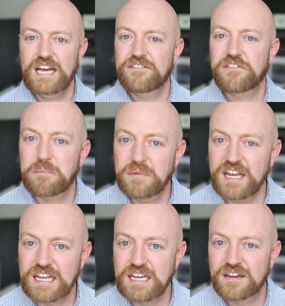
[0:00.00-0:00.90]
And for
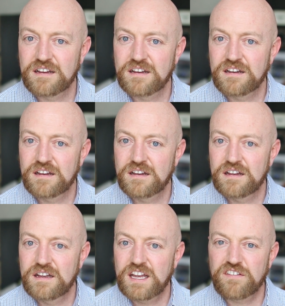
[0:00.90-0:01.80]
me,
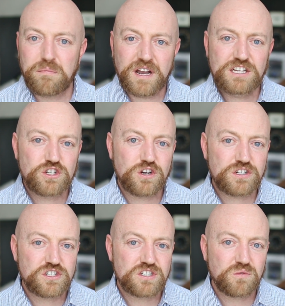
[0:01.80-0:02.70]
if my
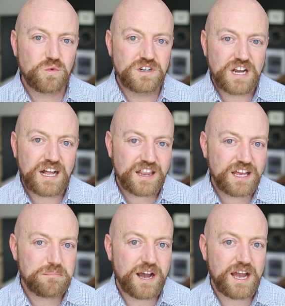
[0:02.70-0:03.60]
church were not
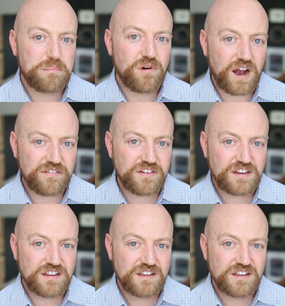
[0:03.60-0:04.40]
led by a prophet,